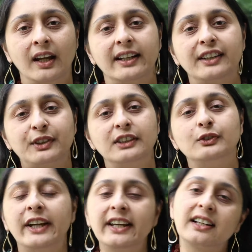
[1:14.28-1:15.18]
different
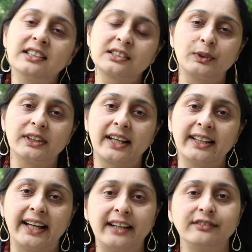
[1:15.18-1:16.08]
vehicles one can
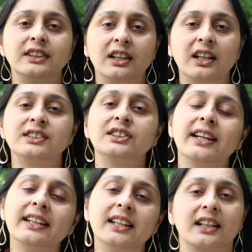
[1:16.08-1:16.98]
have, the
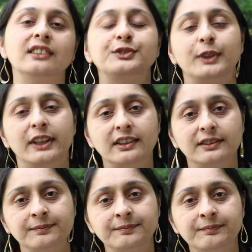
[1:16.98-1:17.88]
luxury, the comfort,
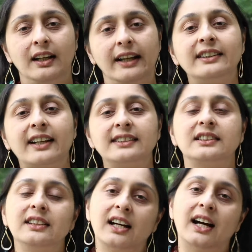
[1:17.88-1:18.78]
interest
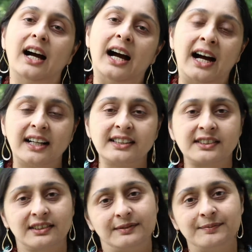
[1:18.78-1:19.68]
in
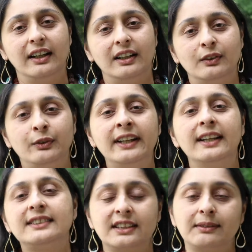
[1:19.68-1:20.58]
arts.
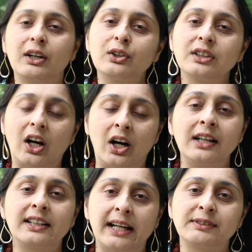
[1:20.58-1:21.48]
Venus is about
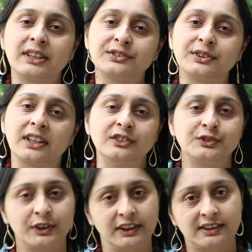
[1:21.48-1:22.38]
all types of
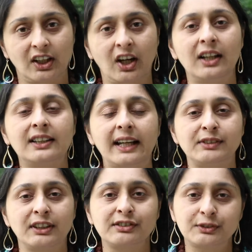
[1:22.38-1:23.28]
comforts, all
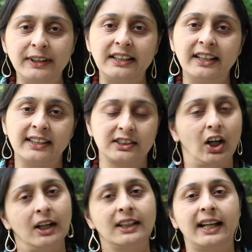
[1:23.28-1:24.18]
types of sweetness,
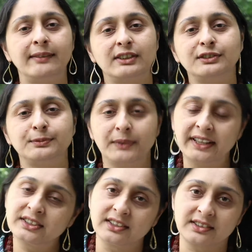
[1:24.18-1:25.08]
all types of
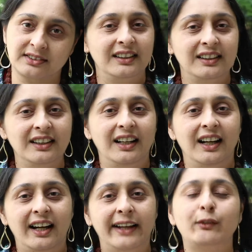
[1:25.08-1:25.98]
pleasures.
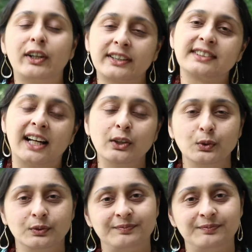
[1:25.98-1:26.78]
And what is Rahu?